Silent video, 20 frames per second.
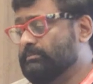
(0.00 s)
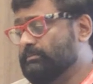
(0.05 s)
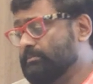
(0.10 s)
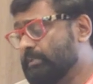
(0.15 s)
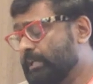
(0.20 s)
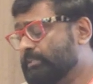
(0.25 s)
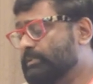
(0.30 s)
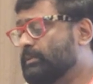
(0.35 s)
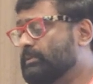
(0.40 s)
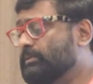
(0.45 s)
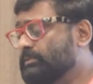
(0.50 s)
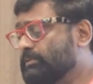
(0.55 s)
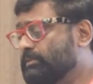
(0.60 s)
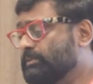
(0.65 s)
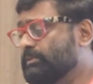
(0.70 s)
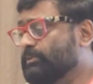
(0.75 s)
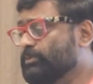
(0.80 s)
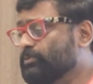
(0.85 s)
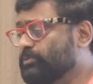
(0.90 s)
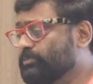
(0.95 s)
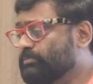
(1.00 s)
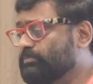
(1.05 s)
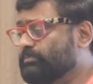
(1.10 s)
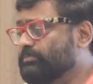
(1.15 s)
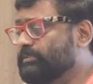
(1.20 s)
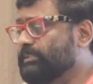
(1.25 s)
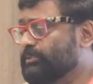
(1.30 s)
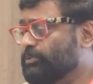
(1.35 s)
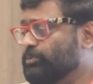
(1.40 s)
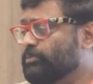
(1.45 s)
So I thought you
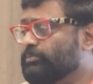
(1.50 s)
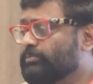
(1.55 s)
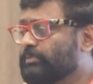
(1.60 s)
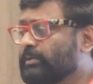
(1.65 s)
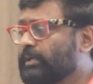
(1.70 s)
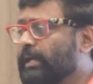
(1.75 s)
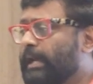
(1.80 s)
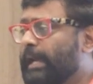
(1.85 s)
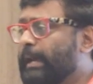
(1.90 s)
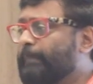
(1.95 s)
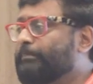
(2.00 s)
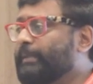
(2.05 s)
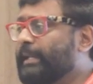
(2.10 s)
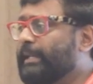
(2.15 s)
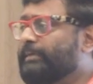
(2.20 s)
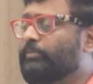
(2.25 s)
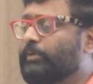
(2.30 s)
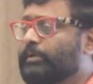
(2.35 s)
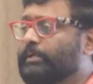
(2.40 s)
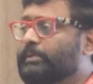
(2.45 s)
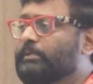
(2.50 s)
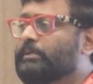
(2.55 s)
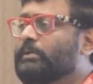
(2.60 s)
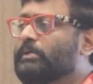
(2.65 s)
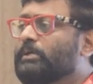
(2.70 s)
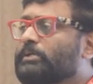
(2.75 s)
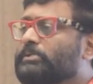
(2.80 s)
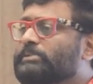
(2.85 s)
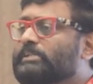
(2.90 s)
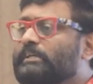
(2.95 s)
need to apply for it.
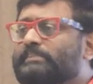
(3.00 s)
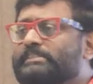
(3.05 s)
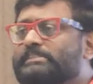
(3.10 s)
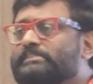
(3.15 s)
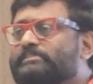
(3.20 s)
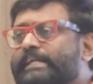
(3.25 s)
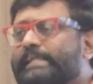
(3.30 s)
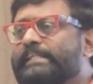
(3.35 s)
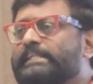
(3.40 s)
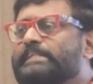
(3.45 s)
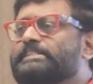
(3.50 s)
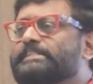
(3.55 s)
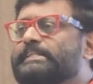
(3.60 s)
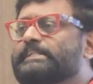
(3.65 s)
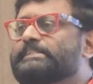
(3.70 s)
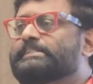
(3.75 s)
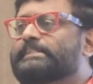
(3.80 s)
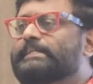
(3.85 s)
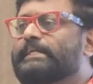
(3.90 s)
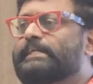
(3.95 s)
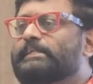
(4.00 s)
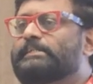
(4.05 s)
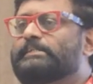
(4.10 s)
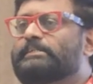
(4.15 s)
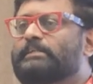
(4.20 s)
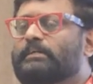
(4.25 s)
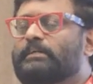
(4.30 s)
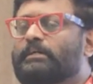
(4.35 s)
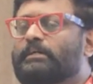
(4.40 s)
So I was really shit scared